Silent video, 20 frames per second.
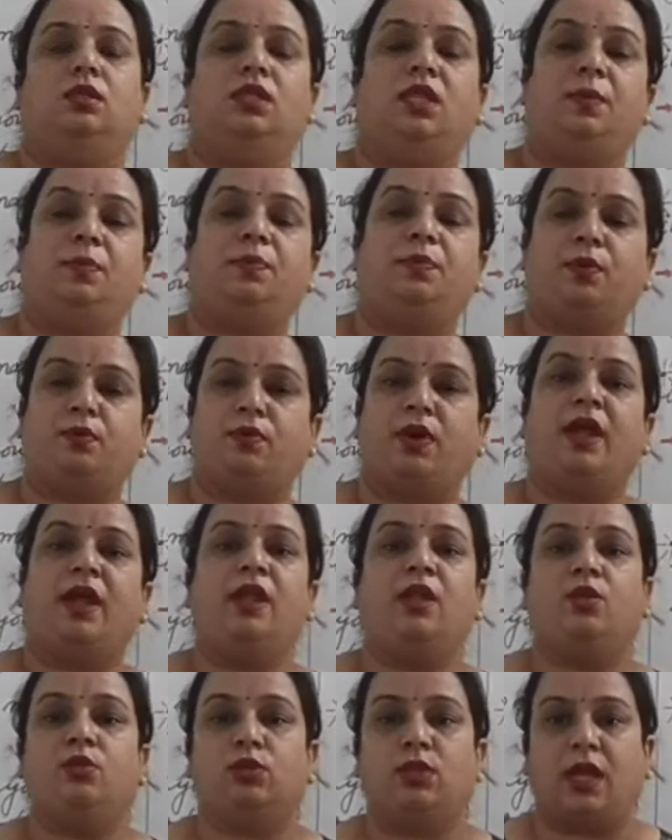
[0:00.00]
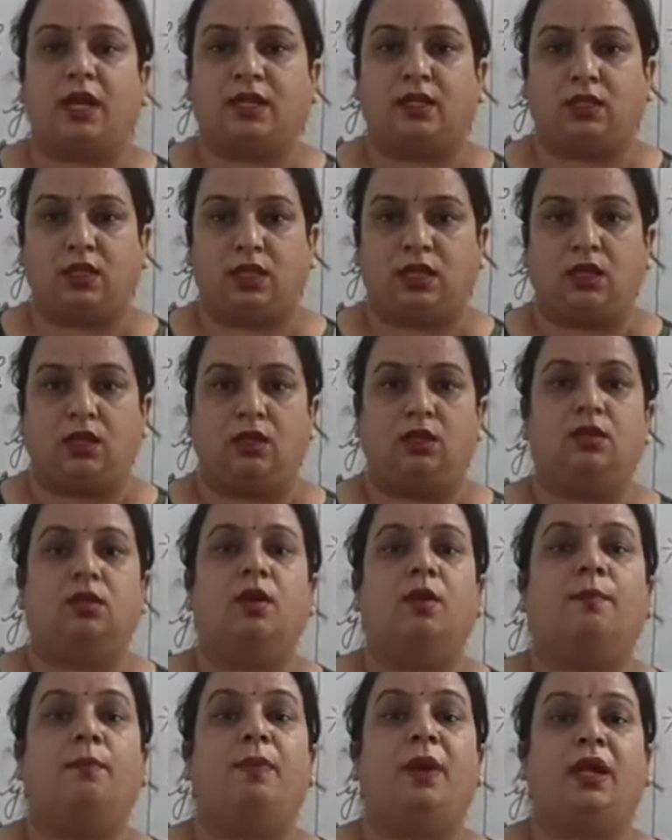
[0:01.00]
they provide you that thing.
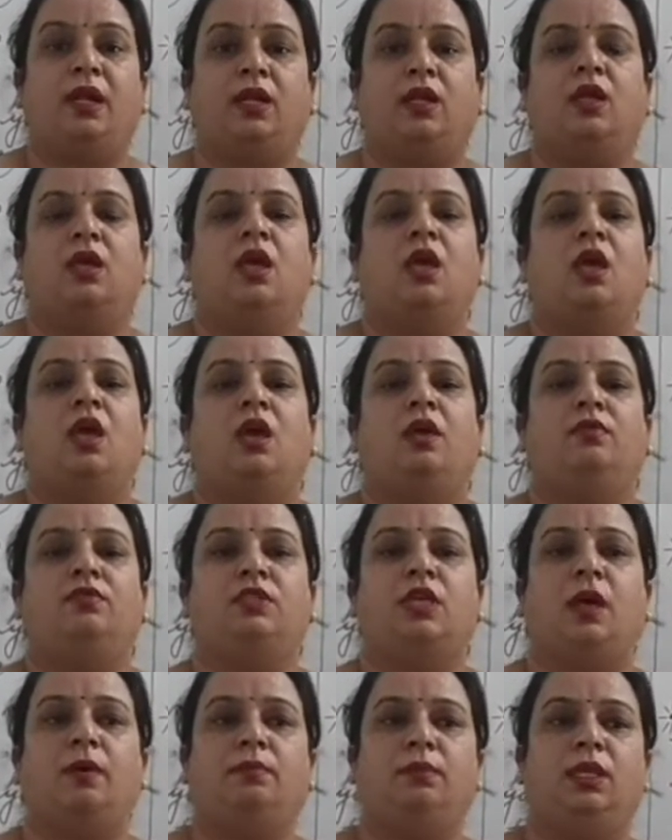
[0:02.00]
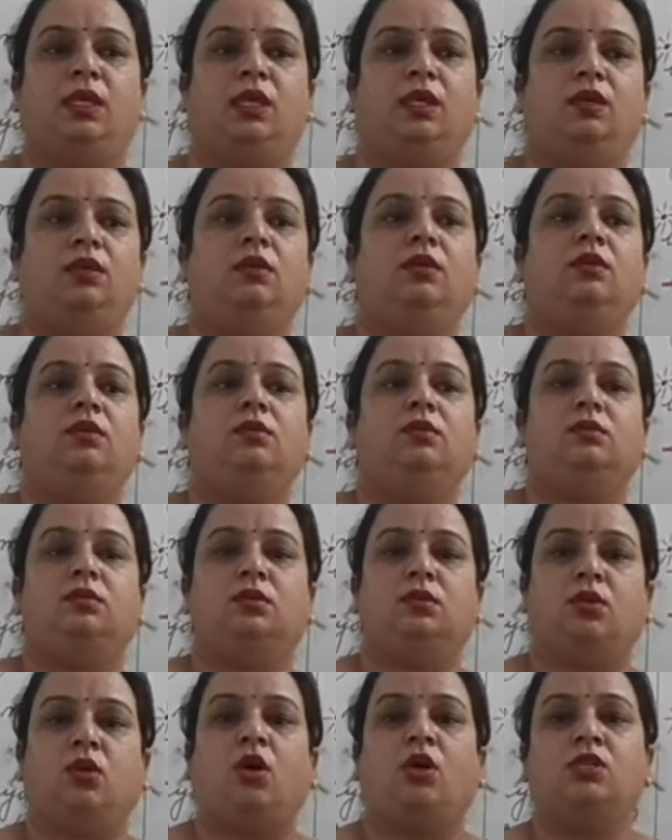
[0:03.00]
But if something
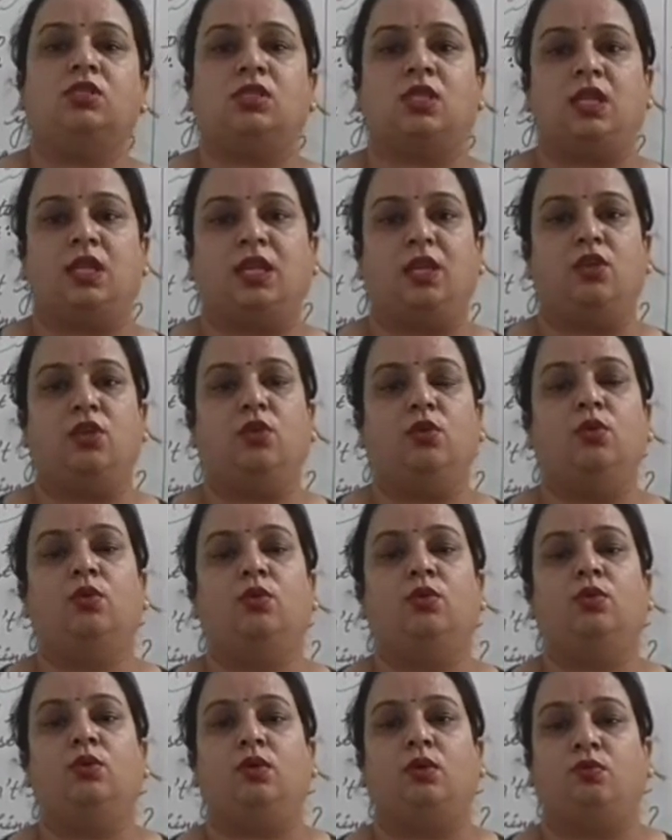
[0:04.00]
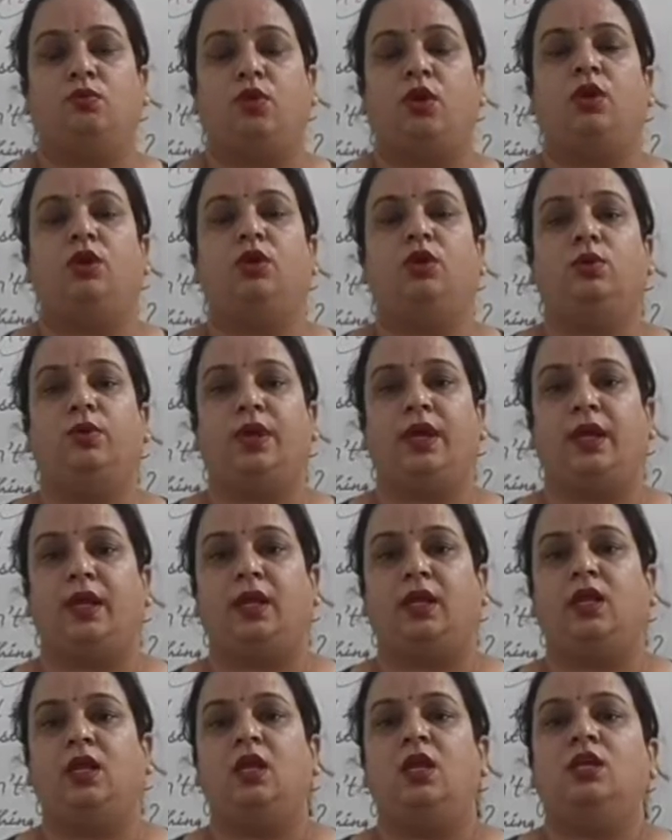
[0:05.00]
costly you want to
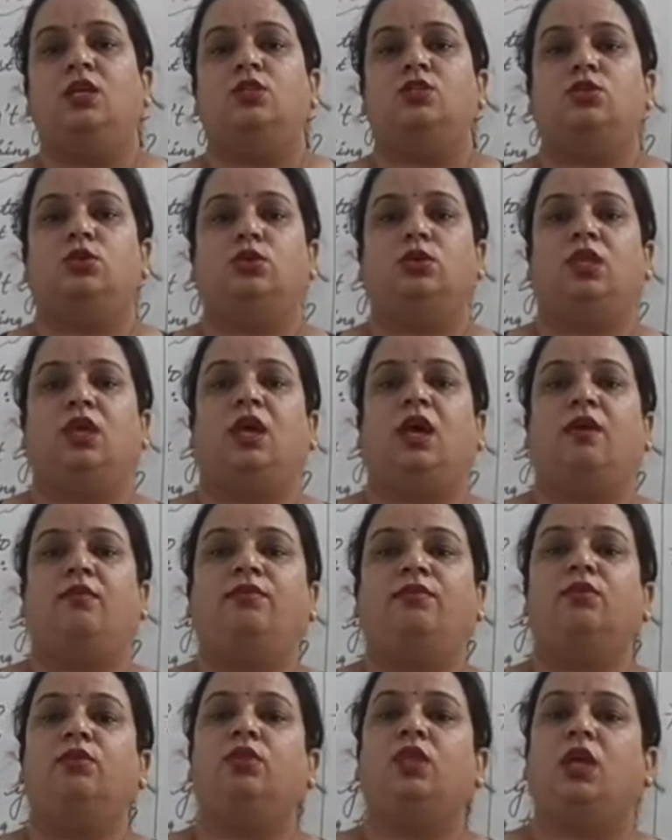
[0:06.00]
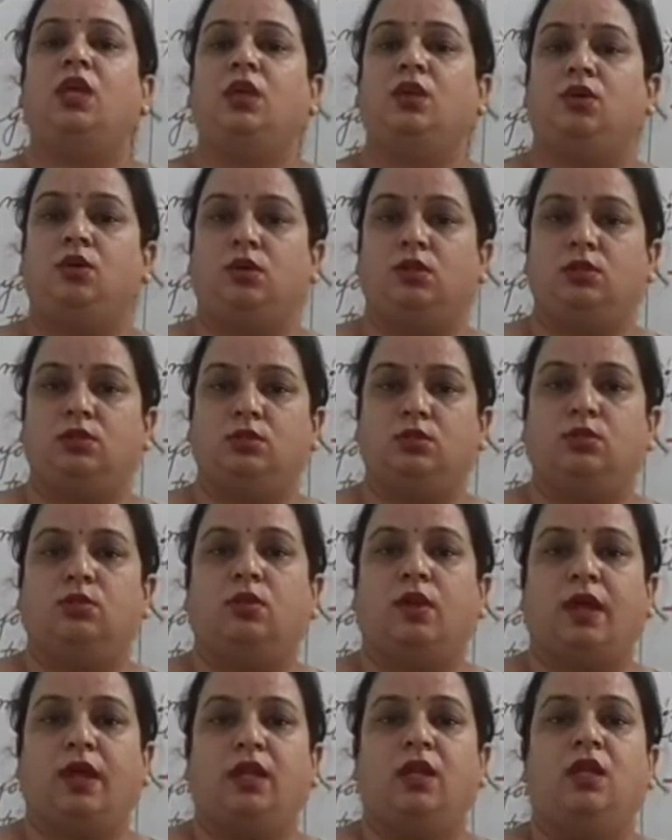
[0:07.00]
get, so they have to think also,
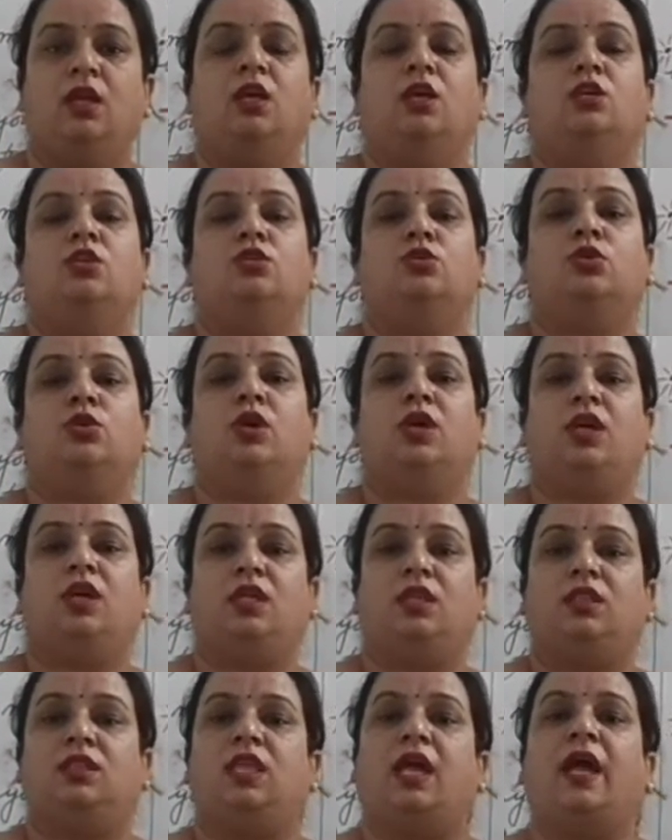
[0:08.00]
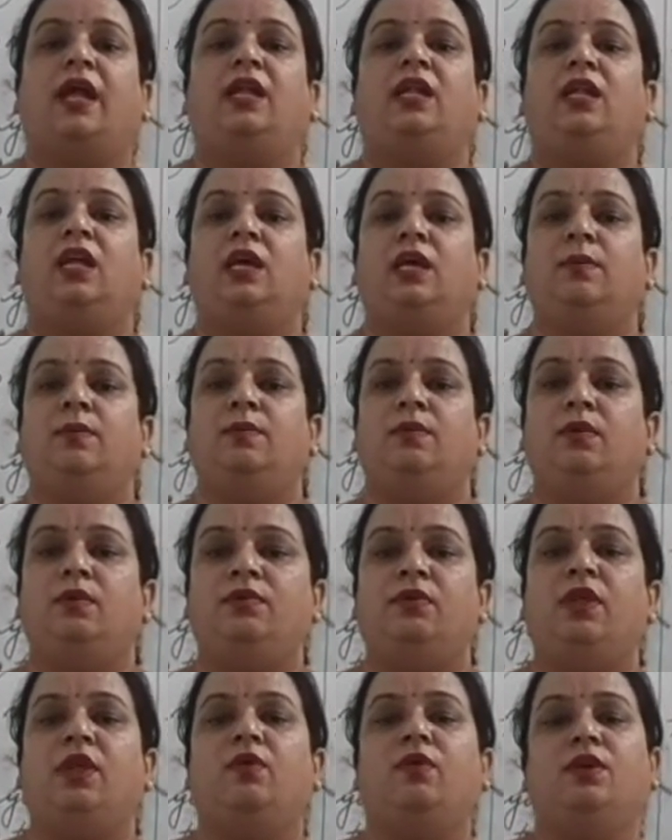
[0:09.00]
right? So that type
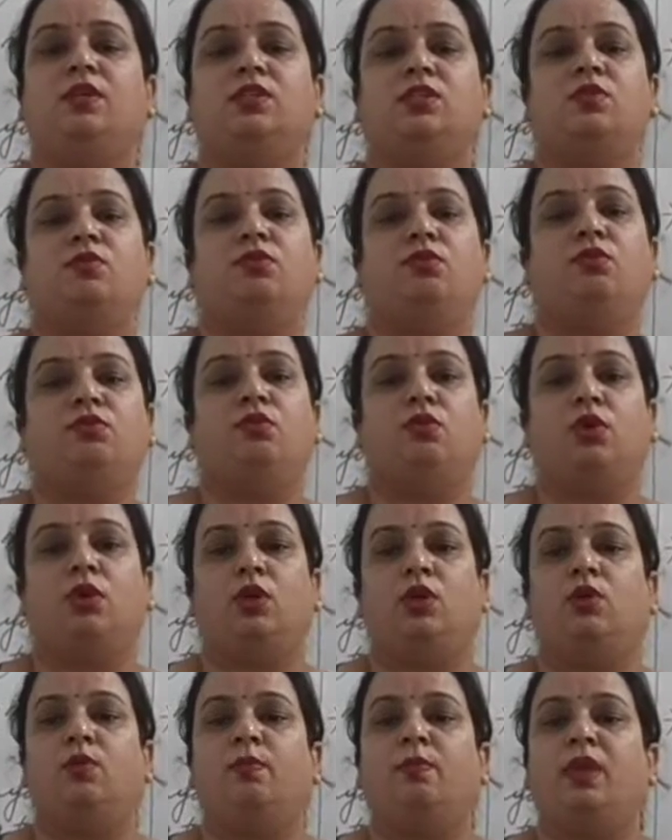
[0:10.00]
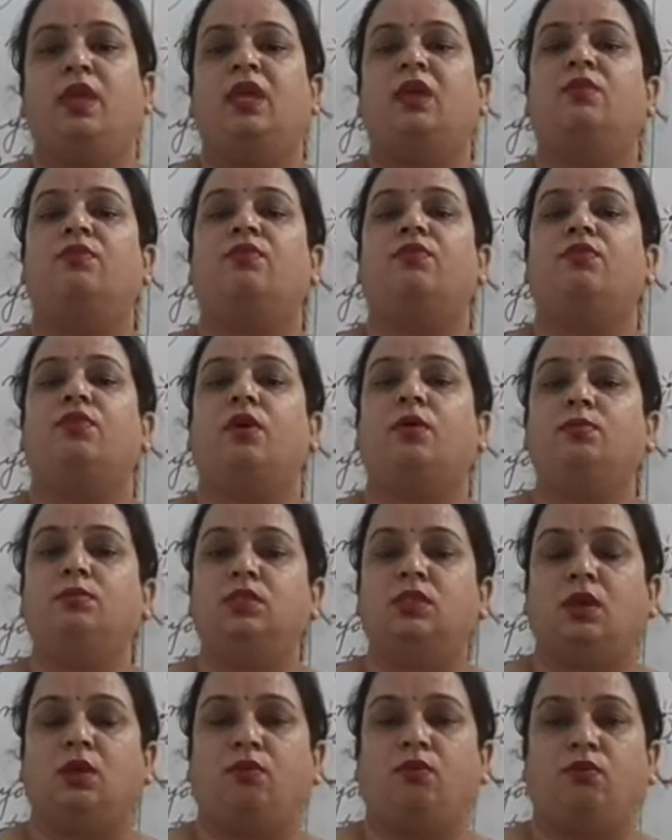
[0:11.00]
of request if you want to make
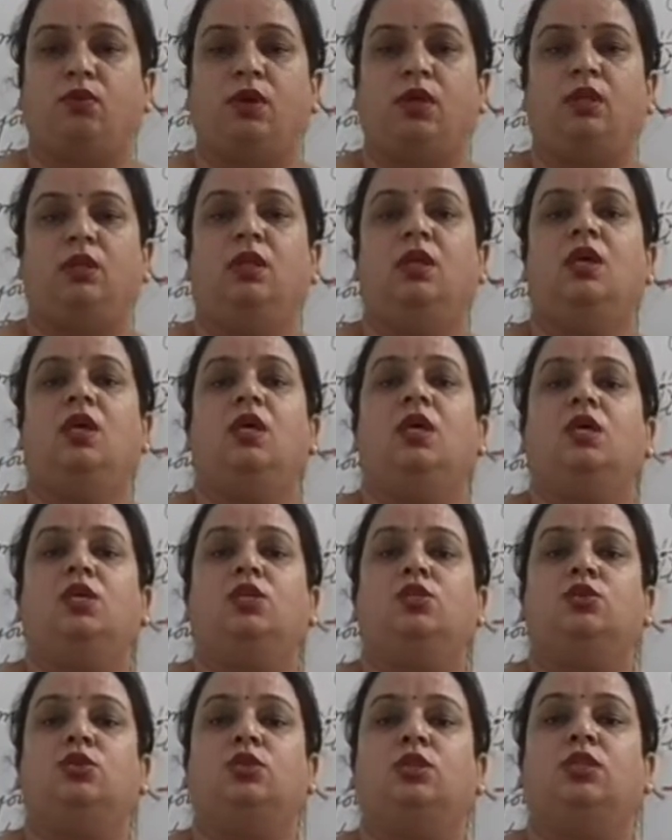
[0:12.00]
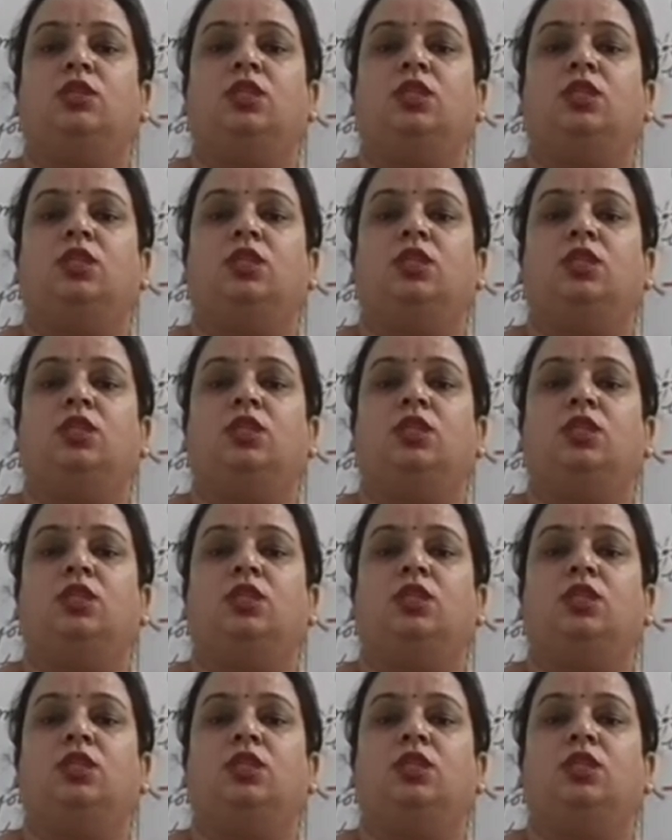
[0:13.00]
from someone, so